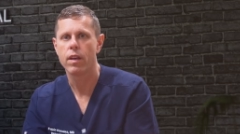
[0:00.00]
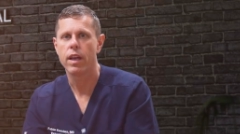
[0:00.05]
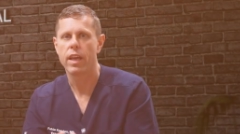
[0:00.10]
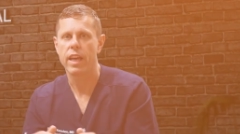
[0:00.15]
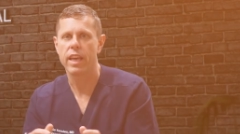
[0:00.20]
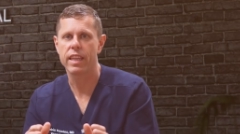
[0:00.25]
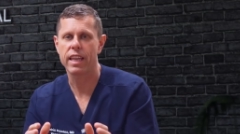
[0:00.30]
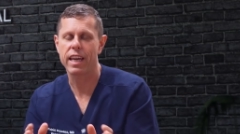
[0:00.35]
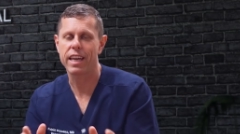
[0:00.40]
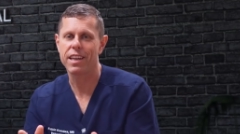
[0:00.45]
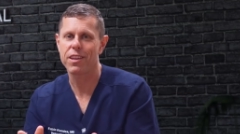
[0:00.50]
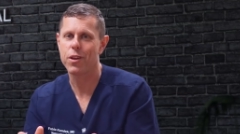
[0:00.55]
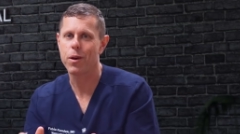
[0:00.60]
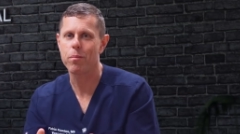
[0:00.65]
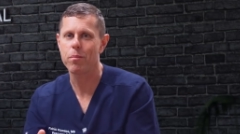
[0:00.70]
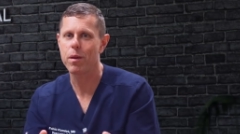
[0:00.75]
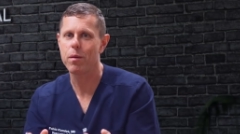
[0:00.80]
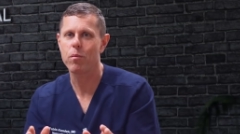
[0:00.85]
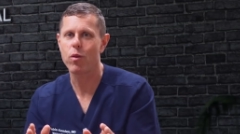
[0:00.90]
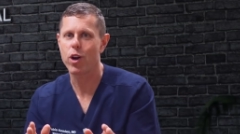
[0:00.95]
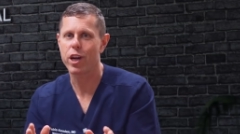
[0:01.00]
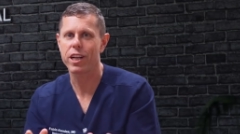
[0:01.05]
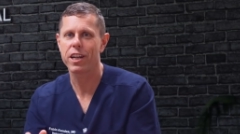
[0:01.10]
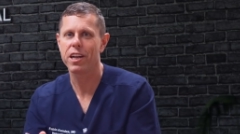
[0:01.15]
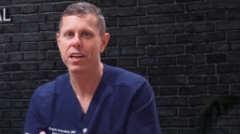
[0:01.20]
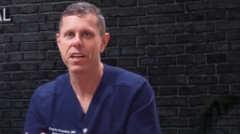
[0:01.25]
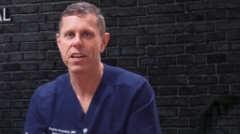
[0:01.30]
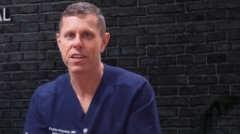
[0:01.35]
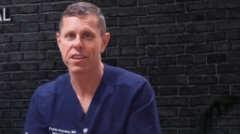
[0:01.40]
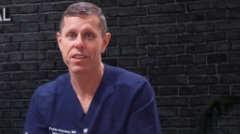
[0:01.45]
And I cannot be more
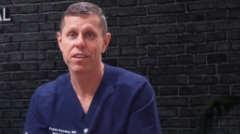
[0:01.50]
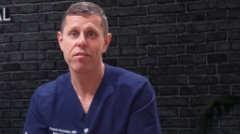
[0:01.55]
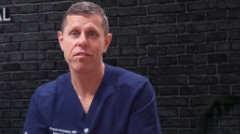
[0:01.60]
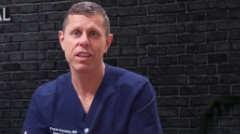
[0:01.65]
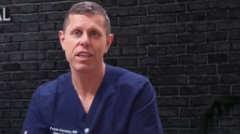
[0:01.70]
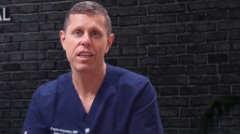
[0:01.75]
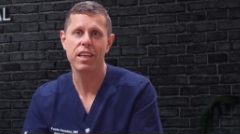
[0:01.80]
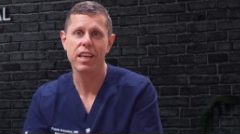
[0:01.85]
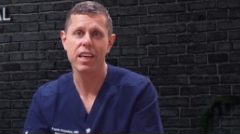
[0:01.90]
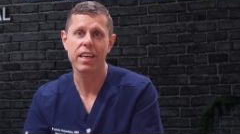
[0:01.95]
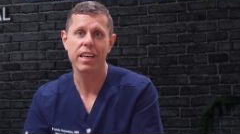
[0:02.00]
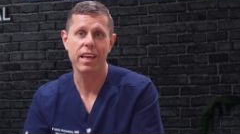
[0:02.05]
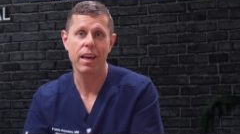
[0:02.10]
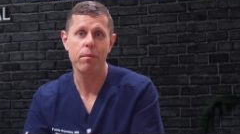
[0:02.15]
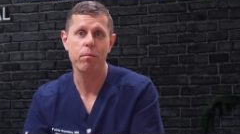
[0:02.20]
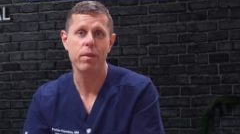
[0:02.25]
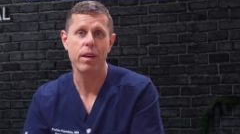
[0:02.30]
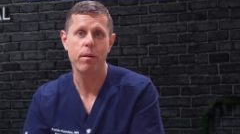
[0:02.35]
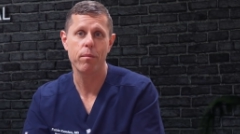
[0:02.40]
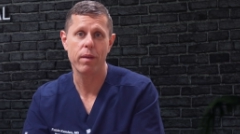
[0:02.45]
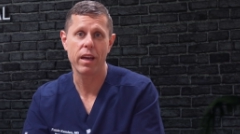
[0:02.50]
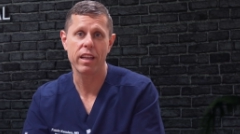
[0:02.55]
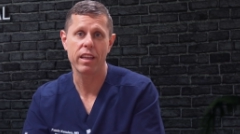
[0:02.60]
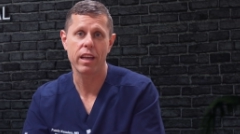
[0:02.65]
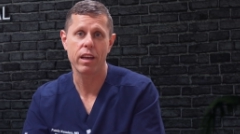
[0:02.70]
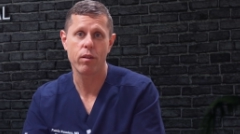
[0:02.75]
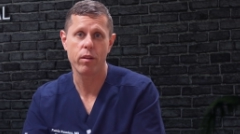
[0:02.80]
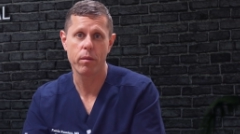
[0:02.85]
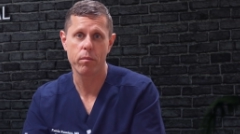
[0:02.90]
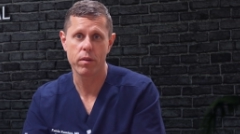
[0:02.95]
clear, D V T can be a
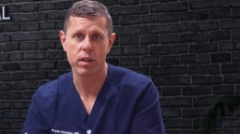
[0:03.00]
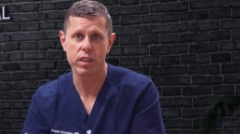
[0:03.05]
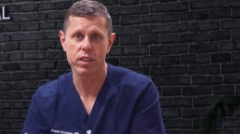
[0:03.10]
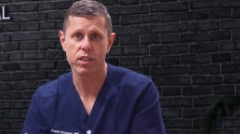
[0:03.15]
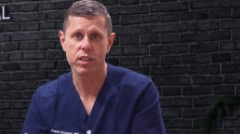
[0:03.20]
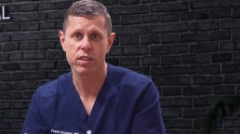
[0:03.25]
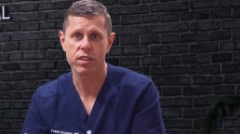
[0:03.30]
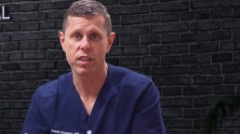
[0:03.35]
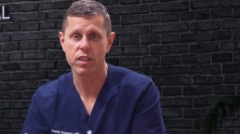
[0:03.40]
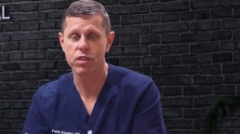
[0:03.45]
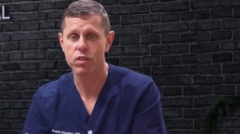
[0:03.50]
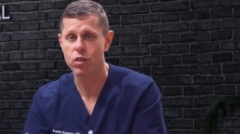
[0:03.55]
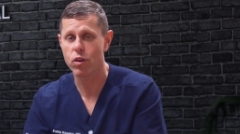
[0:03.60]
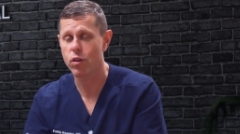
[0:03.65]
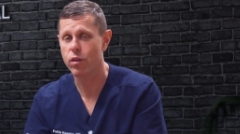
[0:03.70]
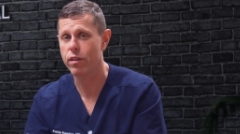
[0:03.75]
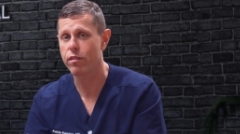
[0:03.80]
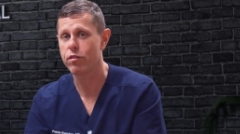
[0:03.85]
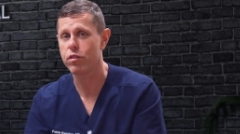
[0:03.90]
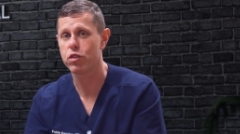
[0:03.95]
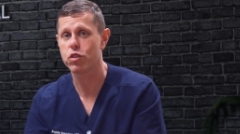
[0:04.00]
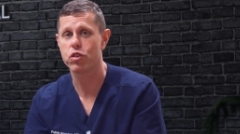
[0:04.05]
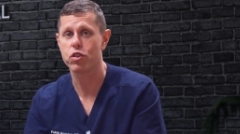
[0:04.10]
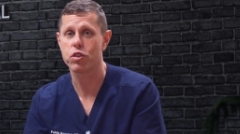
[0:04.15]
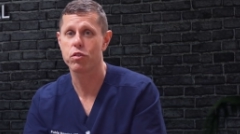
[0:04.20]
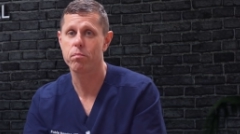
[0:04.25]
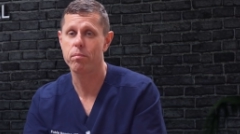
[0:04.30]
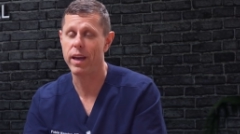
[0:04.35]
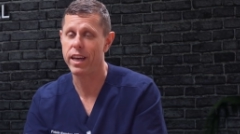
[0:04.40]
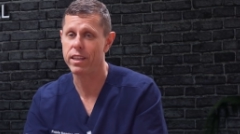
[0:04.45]
medical emergency, so if you
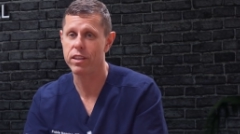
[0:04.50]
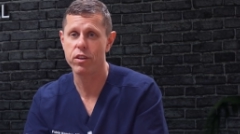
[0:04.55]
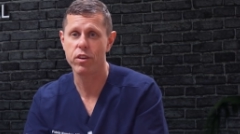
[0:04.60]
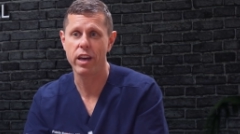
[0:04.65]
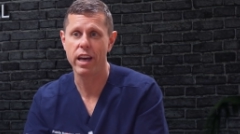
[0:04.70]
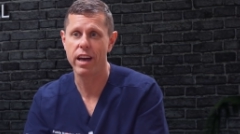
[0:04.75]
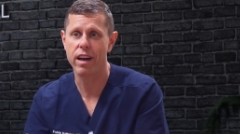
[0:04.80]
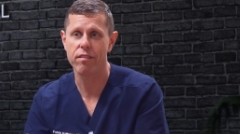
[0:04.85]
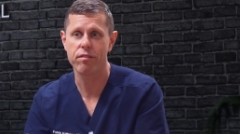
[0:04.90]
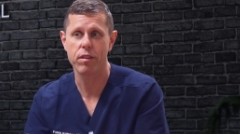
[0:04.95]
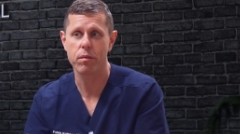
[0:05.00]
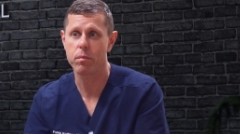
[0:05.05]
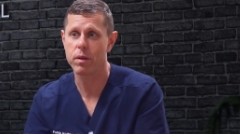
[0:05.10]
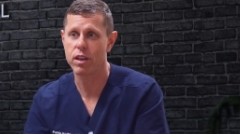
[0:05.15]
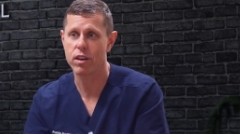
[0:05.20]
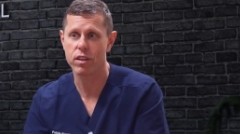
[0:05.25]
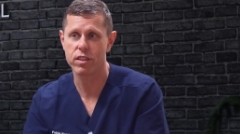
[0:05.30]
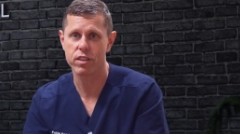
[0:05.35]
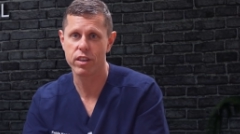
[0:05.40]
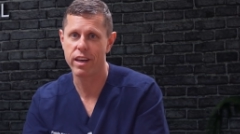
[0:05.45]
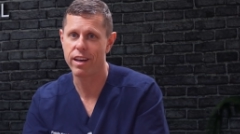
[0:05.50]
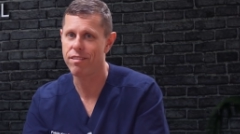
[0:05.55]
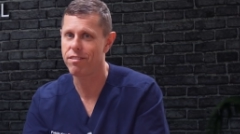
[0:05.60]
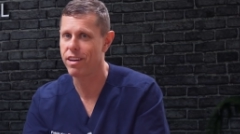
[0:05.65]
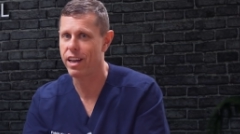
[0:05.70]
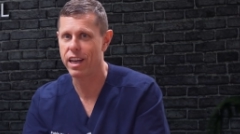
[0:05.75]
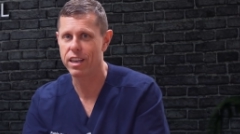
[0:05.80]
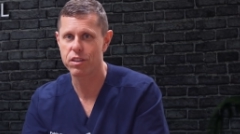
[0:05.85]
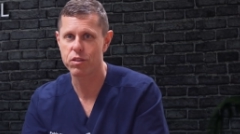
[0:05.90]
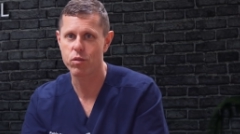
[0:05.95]
suspect you have it because you have
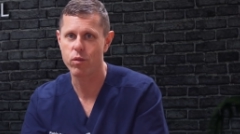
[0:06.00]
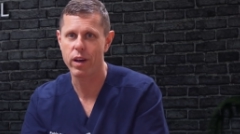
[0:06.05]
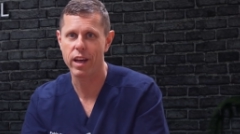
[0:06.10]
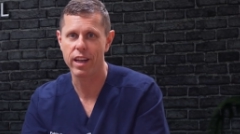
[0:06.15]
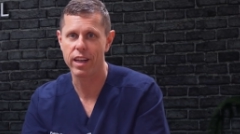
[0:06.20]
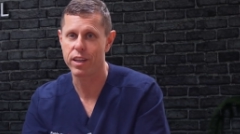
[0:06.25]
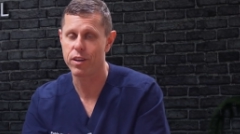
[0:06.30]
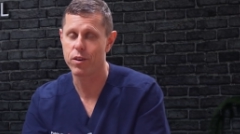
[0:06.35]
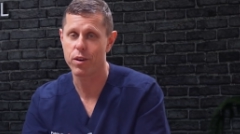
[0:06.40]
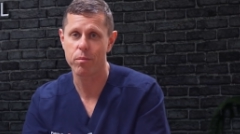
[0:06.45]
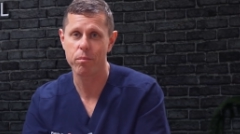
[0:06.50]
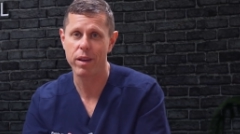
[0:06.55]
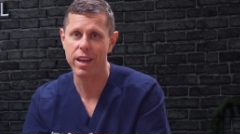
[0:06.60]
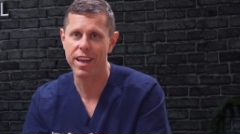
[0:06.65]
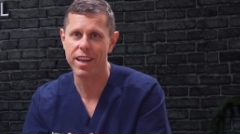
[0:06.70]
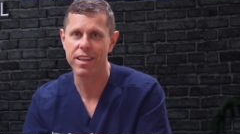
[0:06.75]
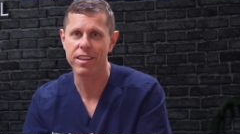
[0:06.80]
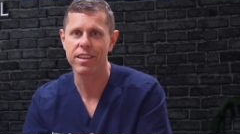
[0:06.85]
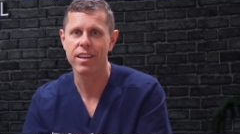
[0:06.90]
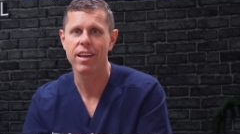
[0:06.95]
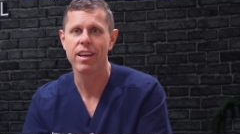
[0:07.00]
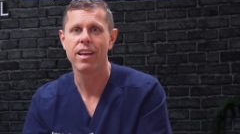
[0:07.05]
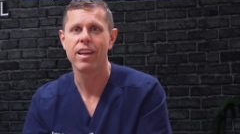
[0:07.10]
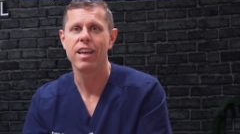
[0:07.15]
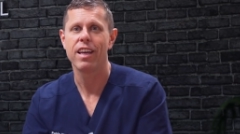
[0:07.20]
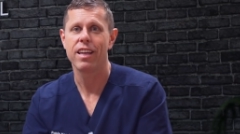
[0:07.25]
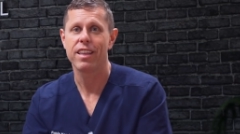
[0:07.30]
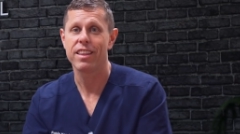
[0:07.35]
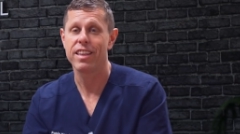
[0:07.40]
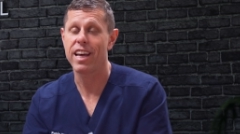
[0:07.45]
leg swelling or pain,
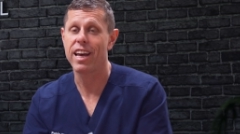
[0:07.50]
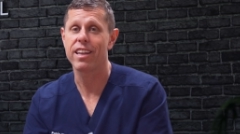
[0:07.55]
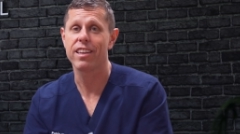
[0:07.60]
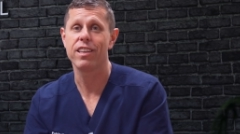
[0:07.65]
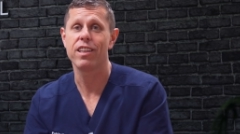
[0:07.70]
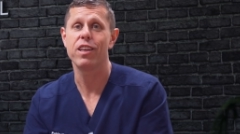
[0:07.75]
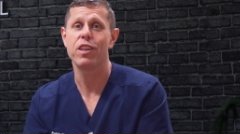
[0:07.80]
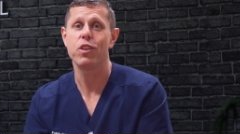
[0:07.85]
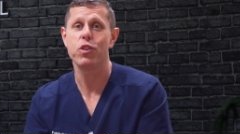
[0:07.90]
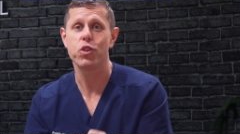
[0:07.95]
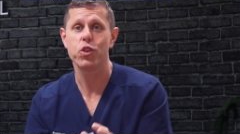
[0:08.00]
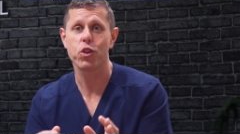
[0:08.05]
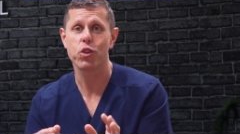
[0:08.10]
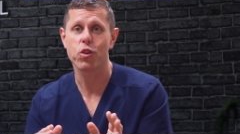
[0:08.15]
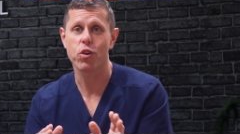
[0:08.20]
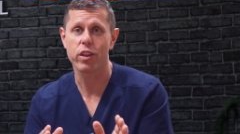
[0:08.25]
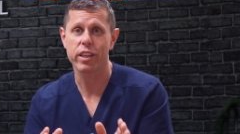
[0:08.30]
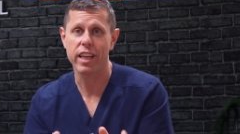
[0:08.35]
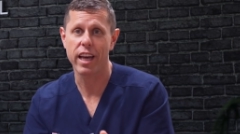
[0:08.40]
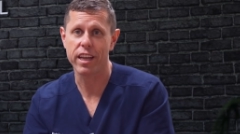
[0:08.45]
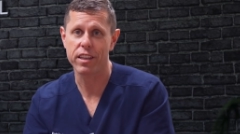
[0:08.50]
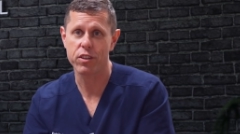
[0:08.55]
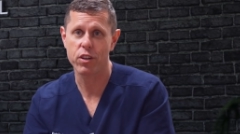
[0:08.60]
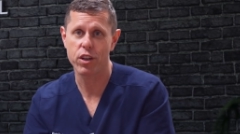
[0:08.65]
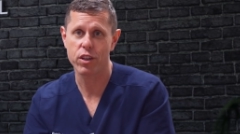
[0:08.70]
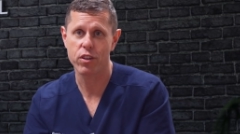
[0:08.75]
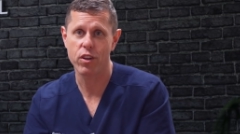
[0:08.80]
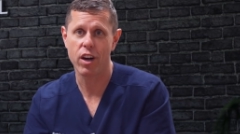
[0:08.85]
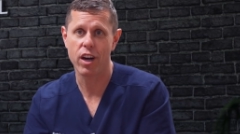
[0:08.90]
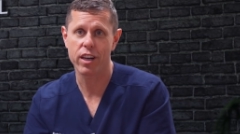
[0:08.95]
then you should contact your
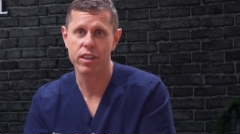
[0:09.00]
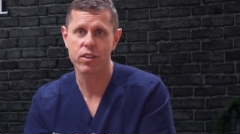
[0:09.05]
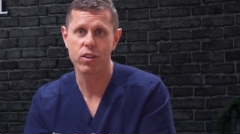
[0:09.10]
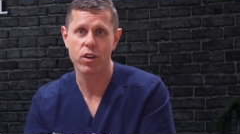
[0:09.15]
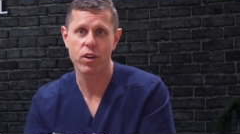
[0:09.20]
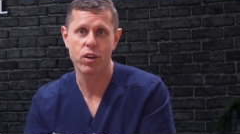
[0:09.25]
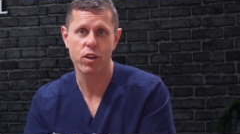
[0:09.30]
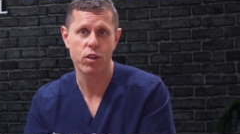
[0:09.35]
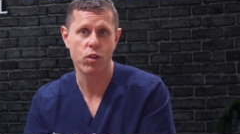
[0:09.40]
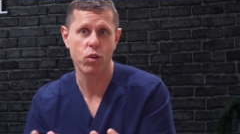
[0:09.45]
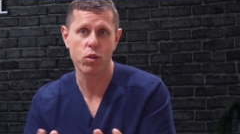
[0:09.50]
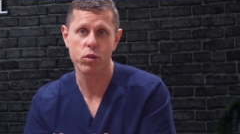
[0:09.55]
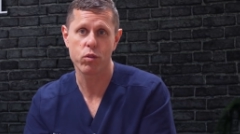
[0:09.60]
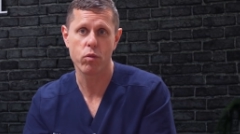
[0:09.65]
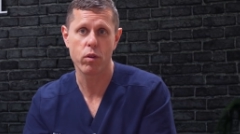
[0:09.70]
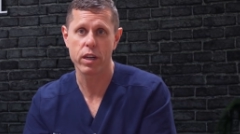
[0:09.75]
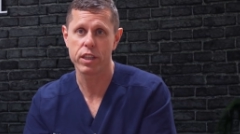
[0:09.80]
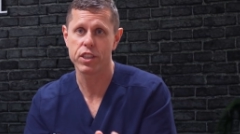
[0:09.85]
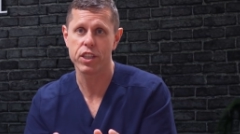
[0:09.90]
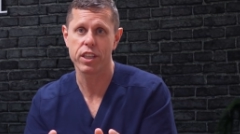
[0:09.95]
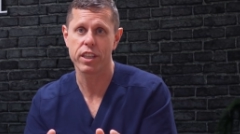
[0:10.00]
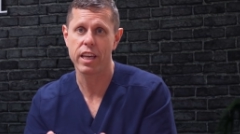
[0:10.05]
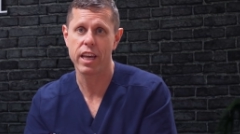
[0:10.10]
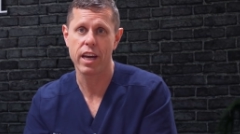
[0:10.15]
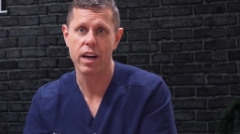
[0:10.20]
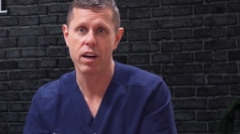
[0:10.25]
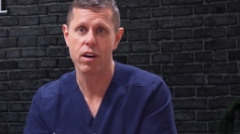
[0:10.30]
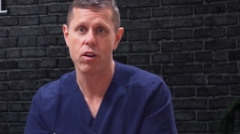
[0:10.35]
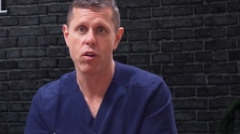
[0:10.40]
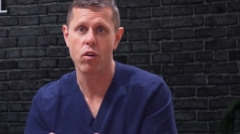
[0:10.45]
doctor or go to urgent
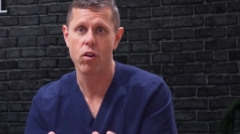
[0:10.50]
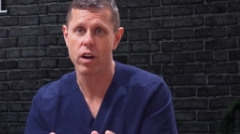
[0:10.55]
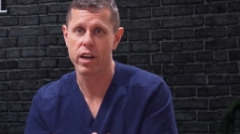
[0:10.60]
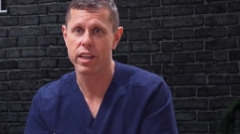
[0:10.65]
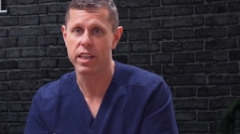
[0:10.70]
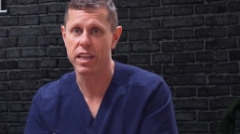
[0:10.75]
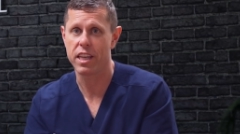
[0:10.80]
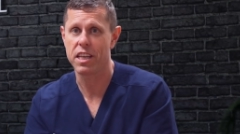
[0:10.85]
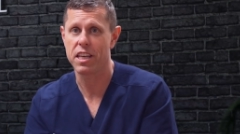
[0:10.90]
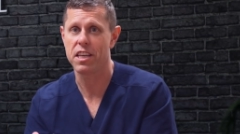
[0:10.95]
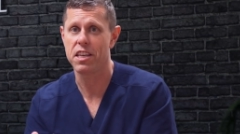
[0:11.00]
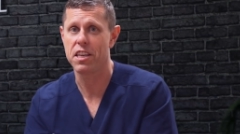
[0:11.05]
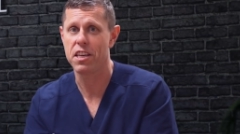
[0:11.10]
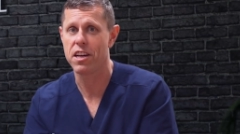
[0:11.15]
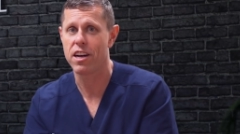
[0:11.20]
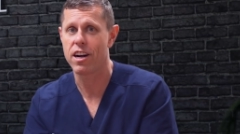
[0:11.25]
care or the E